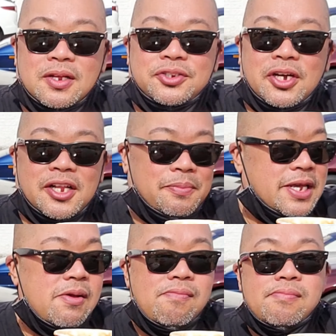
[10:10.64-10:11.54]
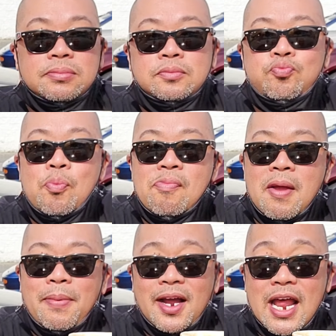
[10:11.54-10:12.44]
Jollibee
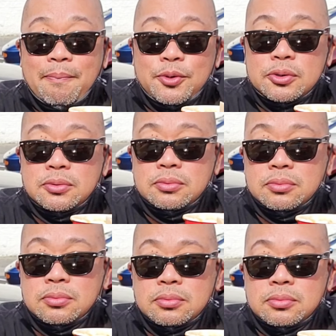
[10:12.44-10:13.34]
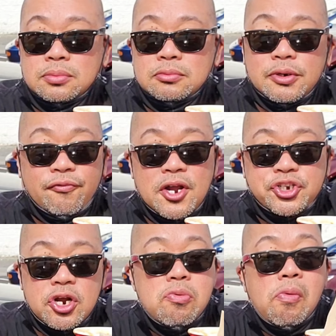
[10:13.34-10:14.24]
pineapple refresher